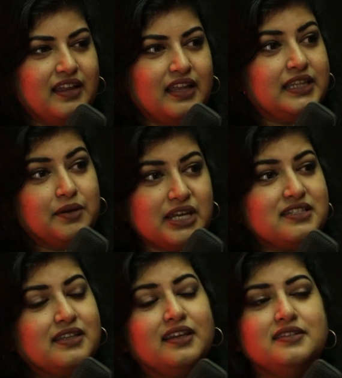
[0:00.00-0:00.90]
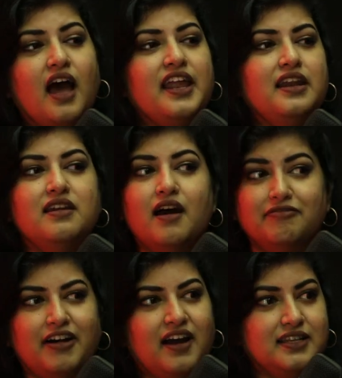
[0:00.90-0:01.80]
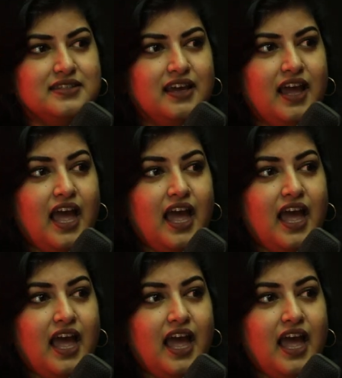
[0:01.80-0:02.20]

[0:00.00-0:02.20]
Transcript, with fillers: the amazing thing is, I love heights.